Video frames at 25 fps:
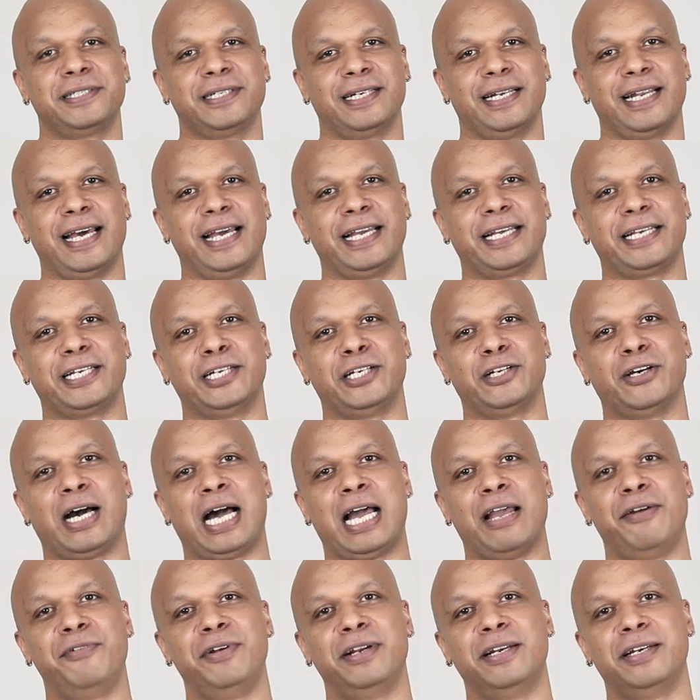like, you know,
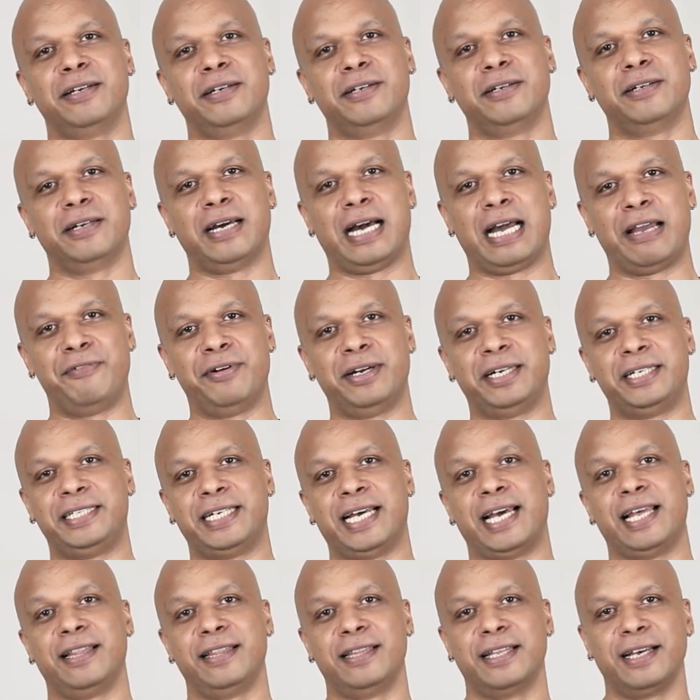I will
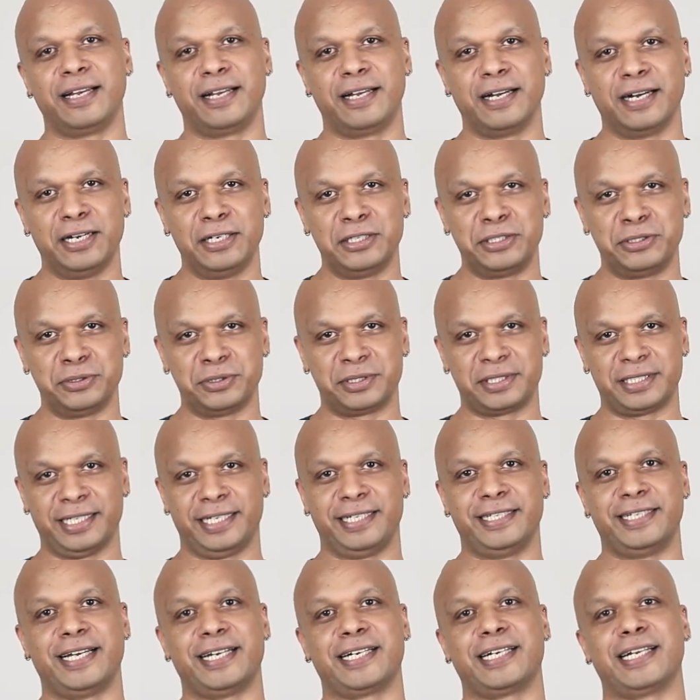tell the girl to
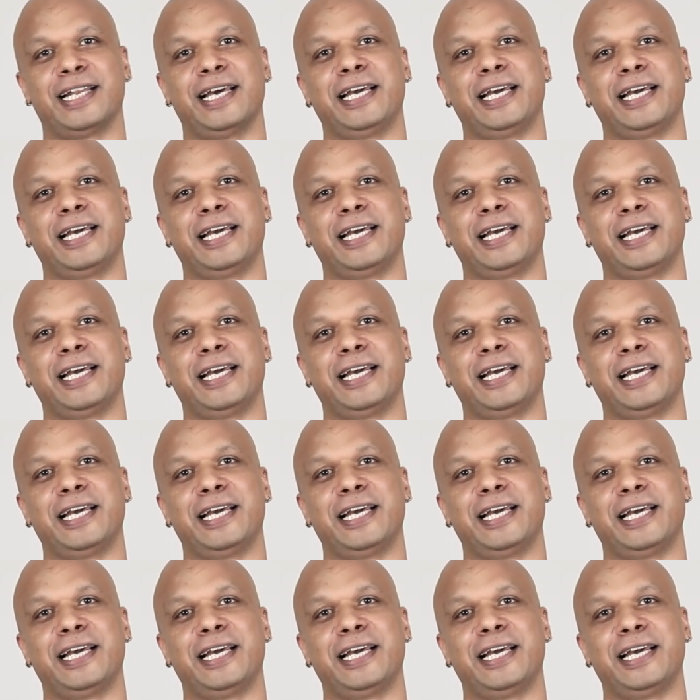say that,